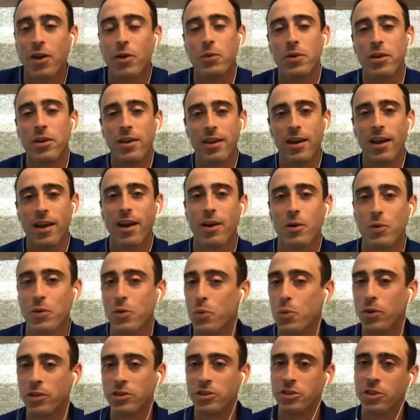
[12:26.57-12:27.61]
we
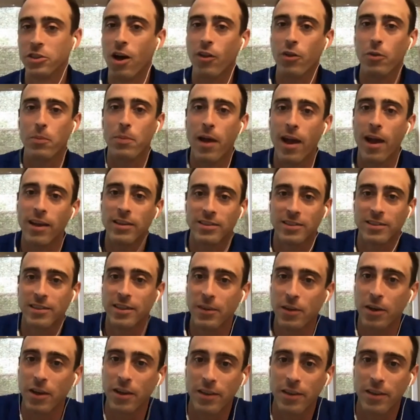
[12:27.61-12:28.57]
wish you all the best